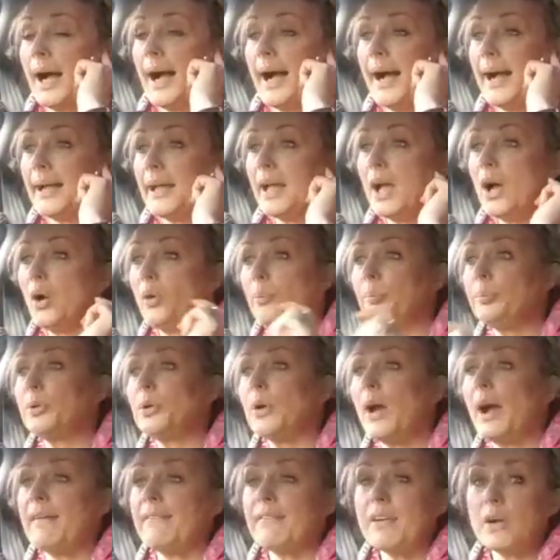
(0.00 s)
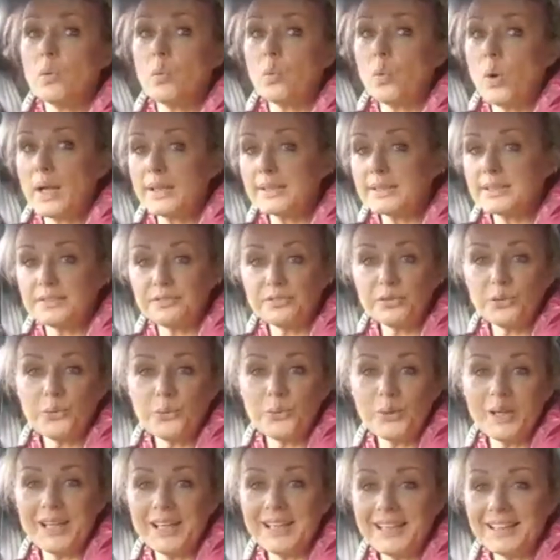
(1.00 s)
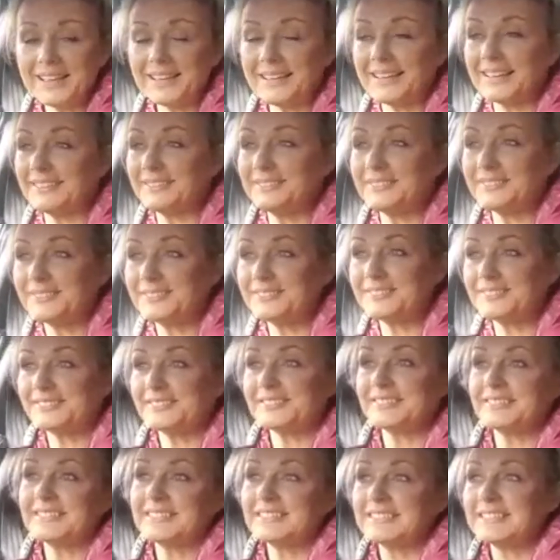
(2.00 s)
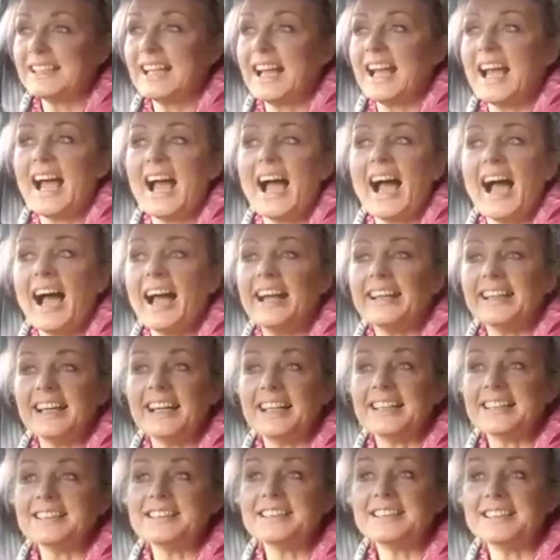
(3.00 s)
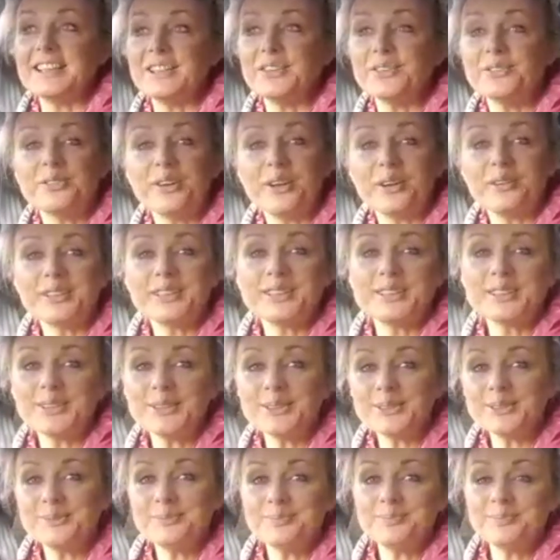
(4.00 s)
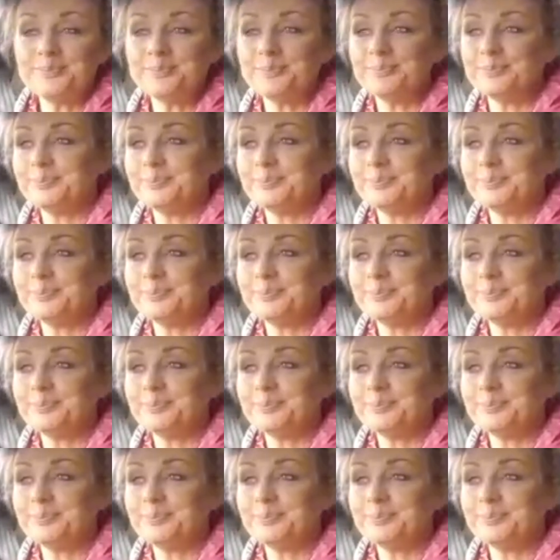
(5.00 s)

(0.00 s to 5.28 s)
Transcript: I hope you have a wonderful week, and I see you very soon.